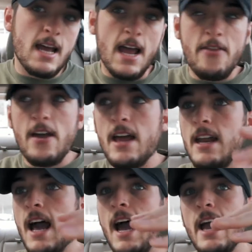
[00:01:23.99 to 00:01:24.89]
and
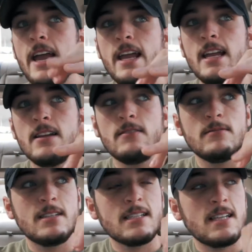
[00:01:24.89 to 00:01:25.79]
then I
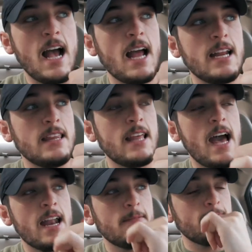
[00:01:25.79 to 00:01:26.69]
decided that